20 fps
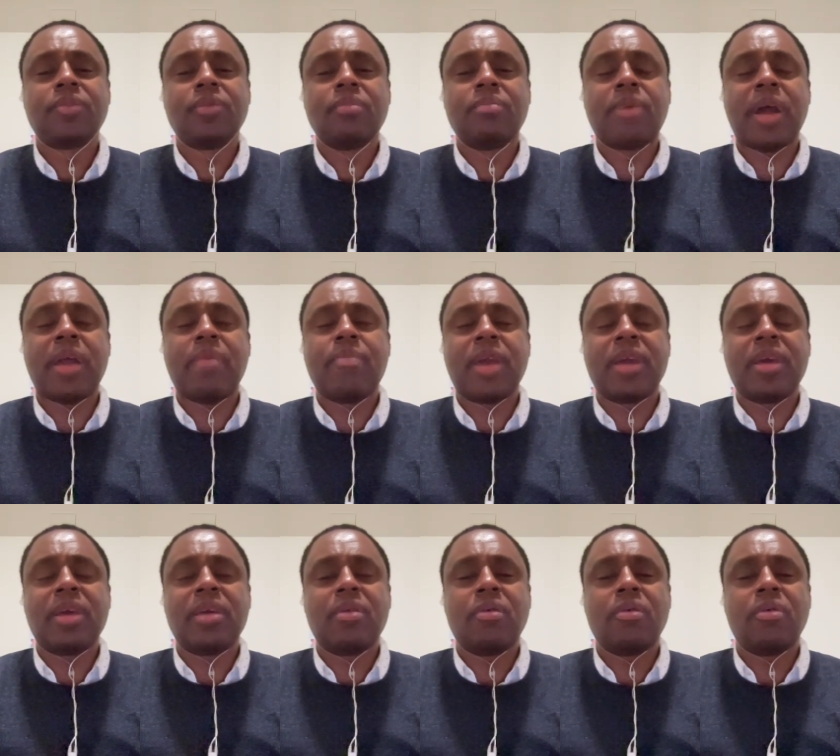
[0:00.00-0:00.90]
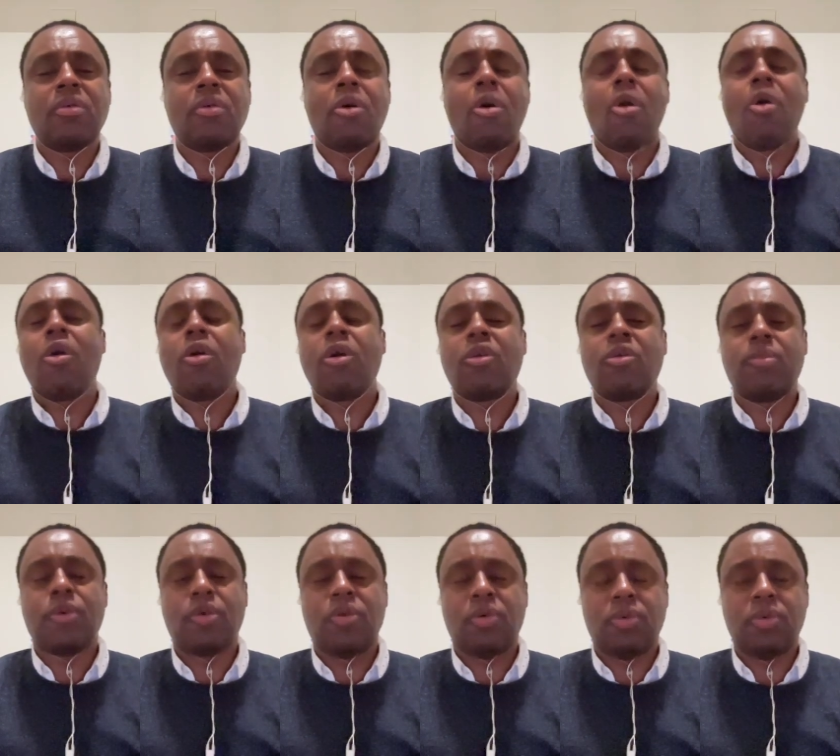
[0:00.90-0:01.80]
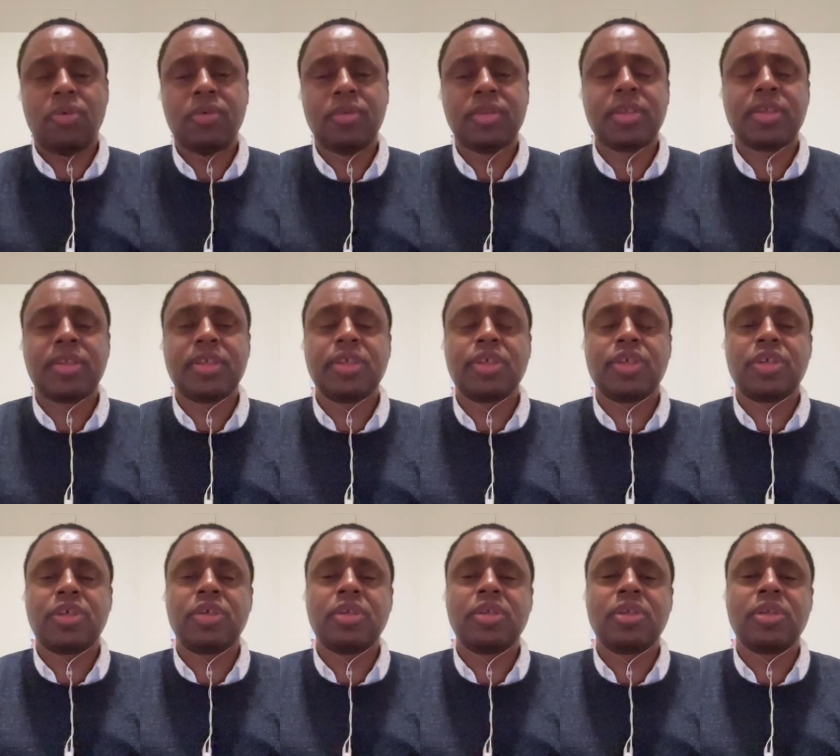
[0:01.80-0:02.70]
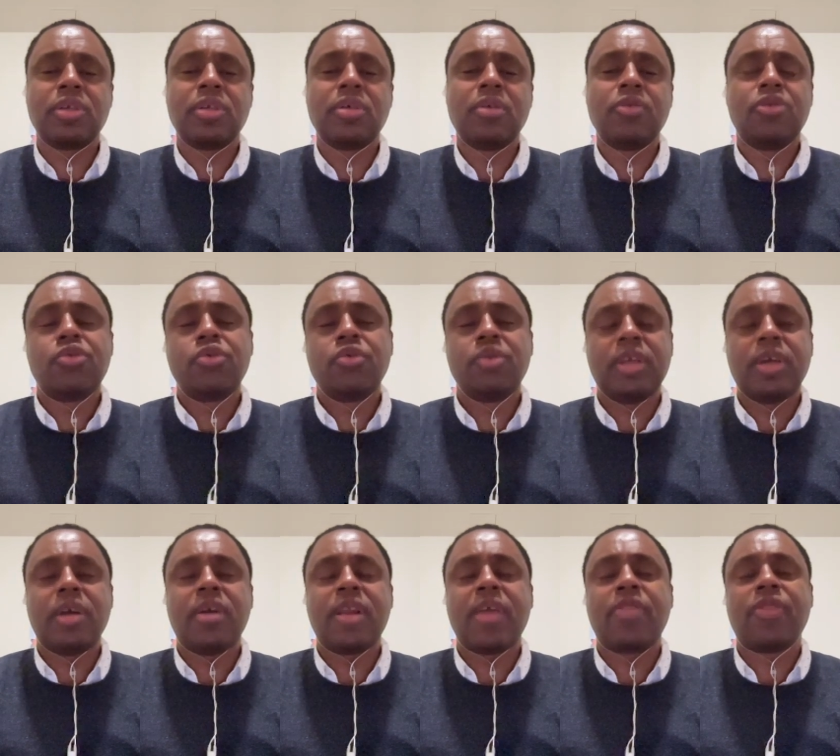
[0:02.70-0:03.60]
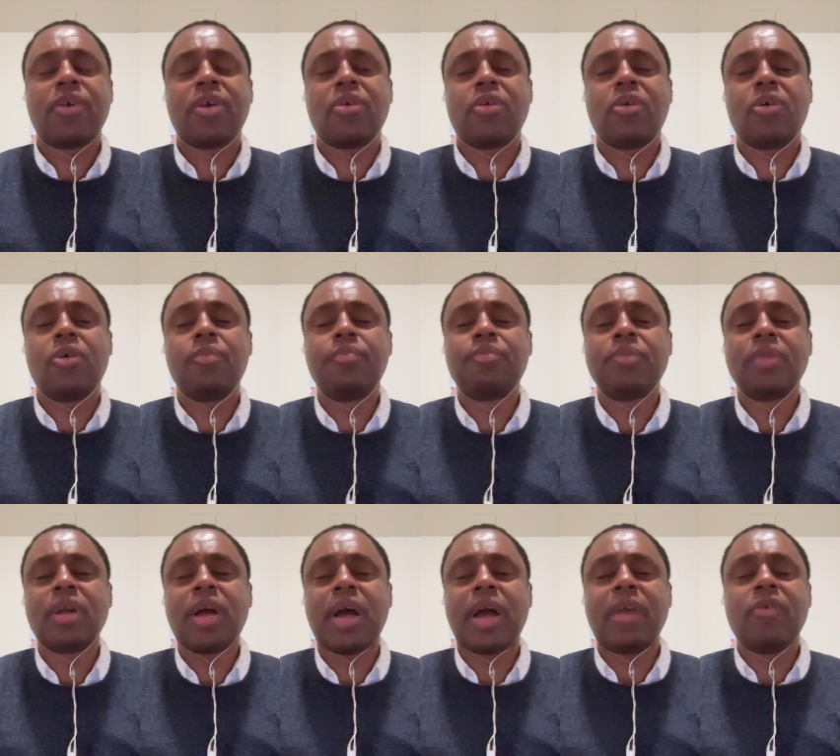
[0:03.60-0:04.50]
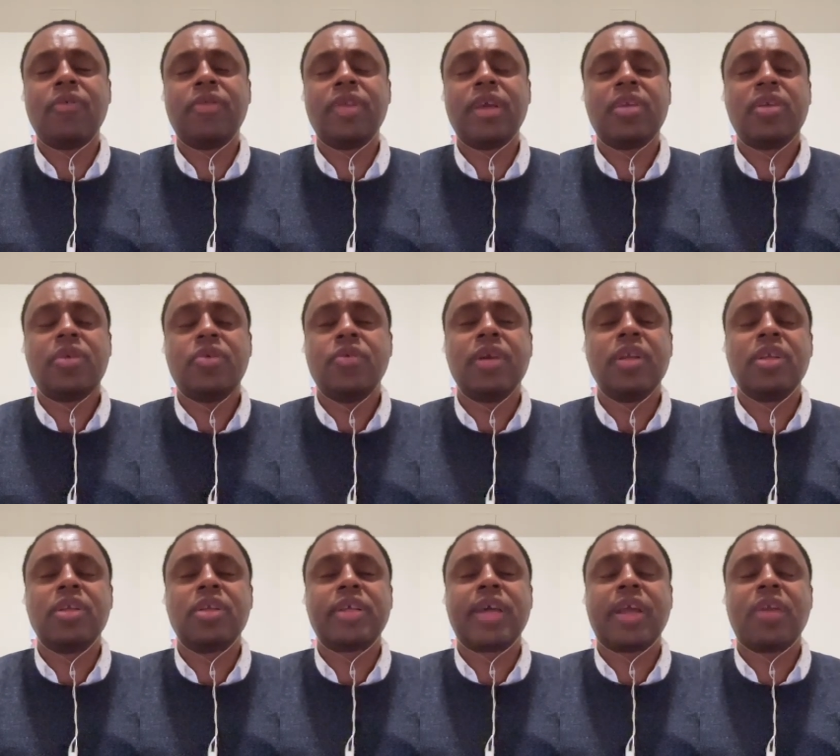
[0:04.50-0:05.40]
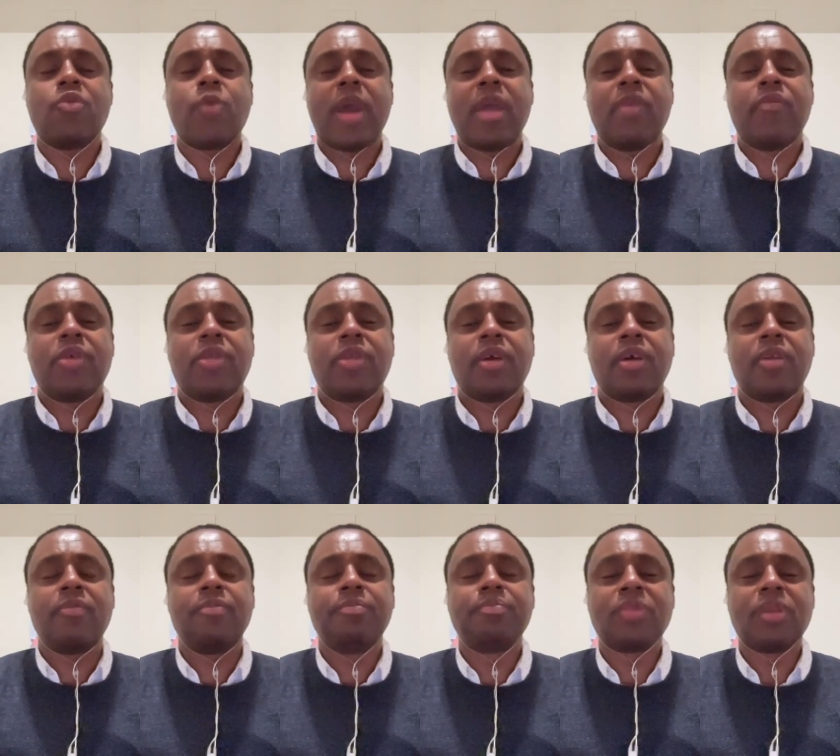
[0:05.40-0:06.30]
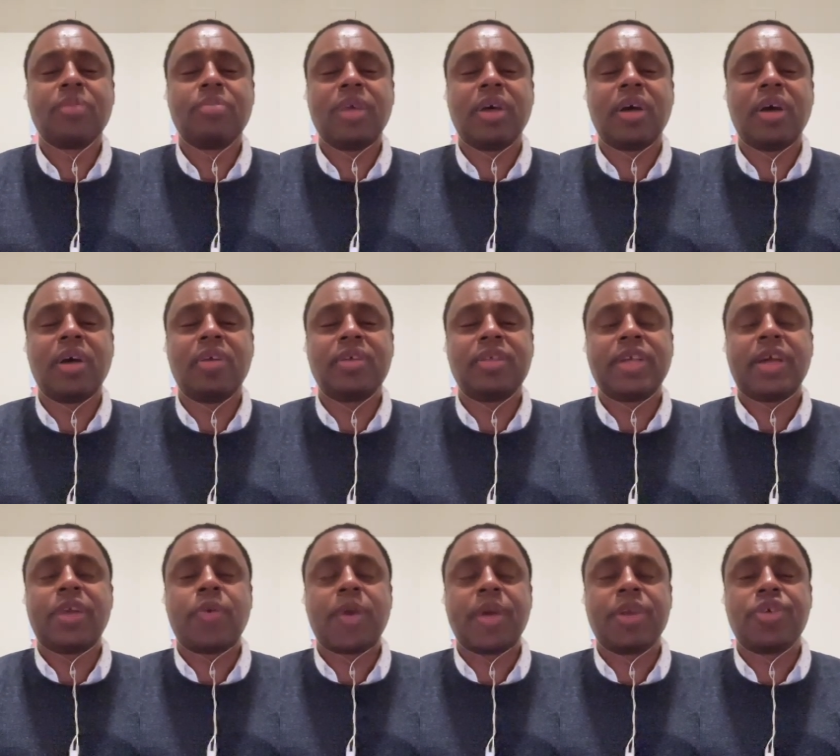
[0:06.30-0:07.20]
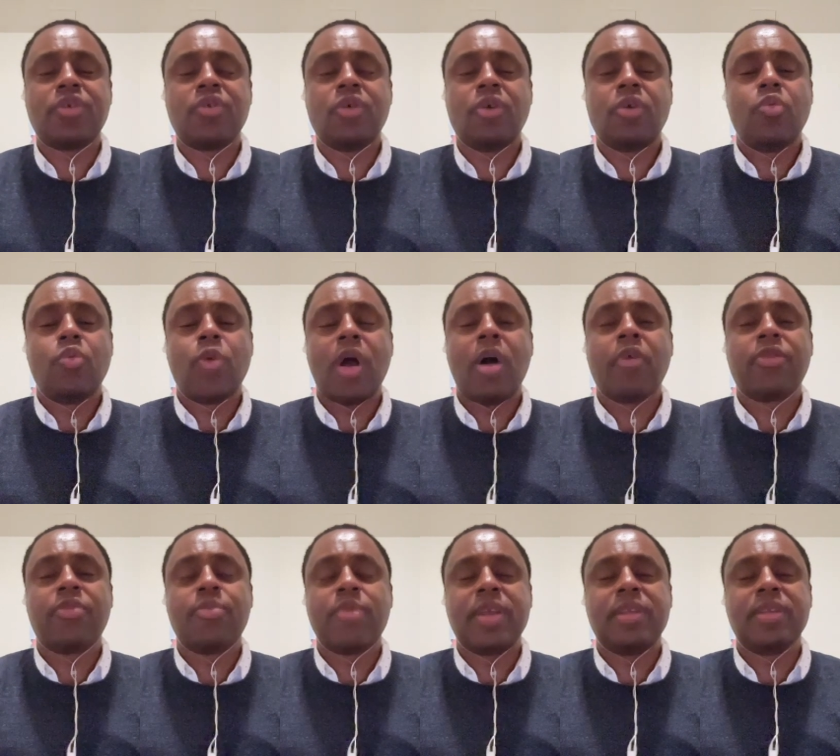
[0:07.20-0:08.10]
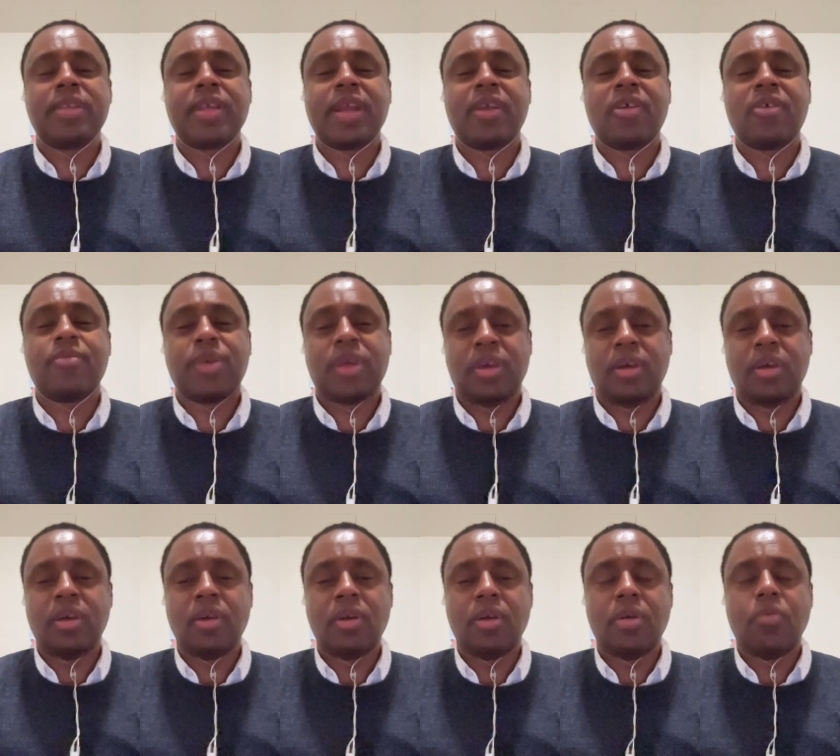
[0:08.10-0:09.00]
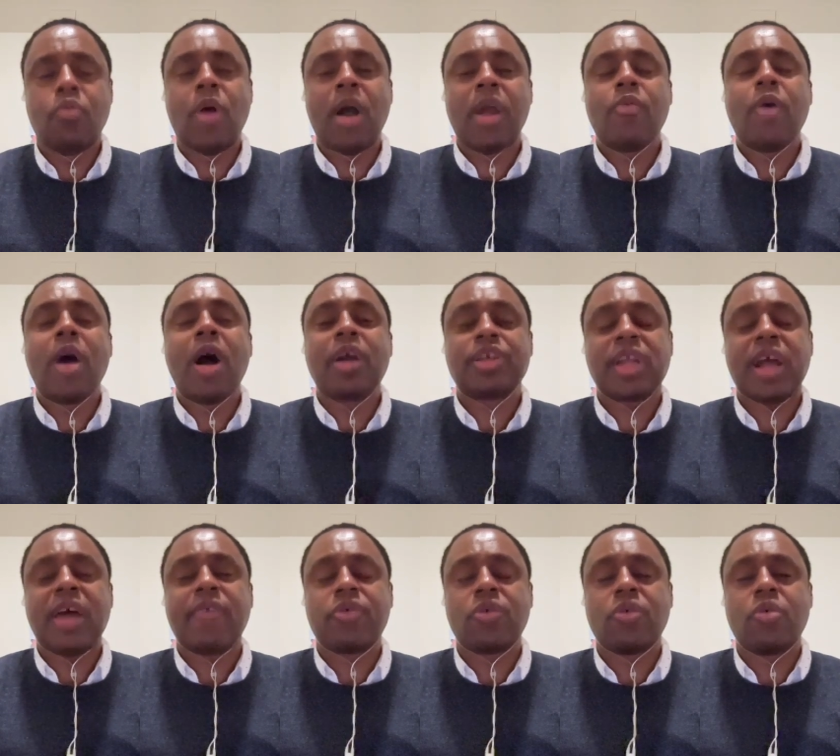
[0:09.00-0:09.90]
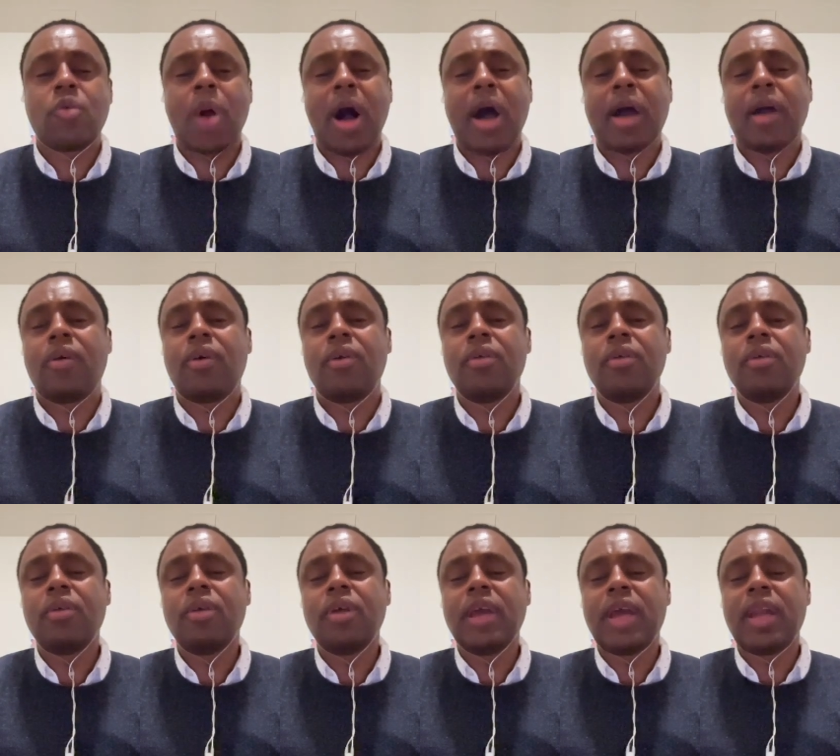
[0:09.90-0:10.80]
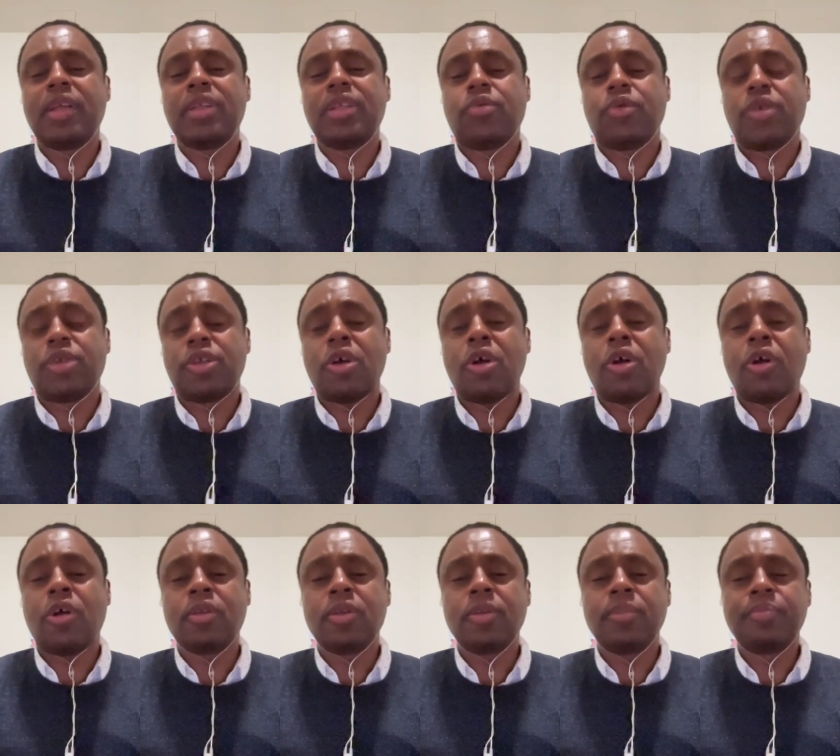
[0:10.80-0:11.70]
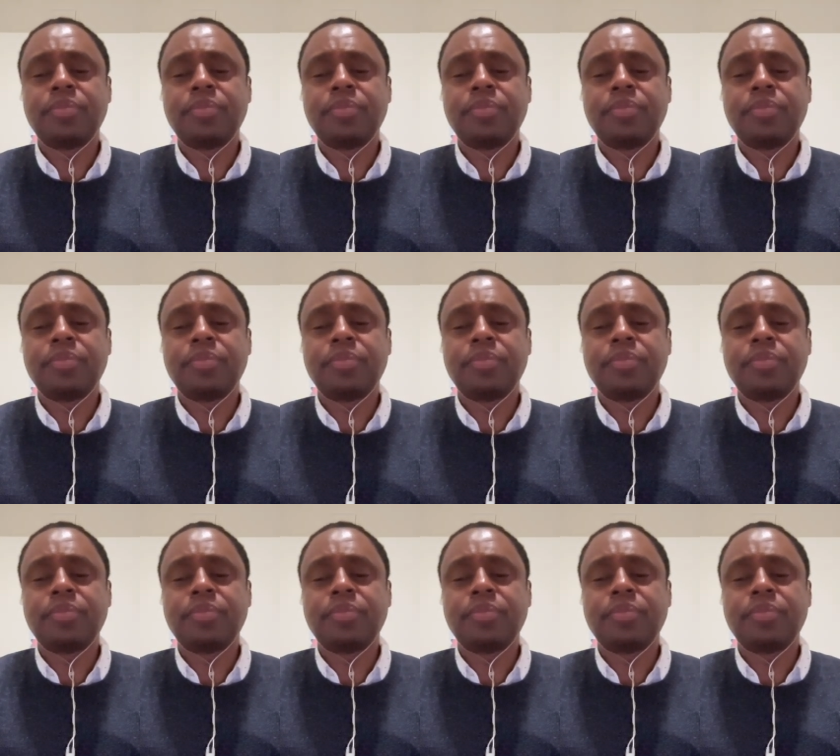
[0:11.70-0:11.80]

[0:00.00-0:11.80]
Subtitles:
by making horrible decisions, truly unethical. I don't think you can just get away with it because generational wealth means that it could be whitewashed after a while. And as a result,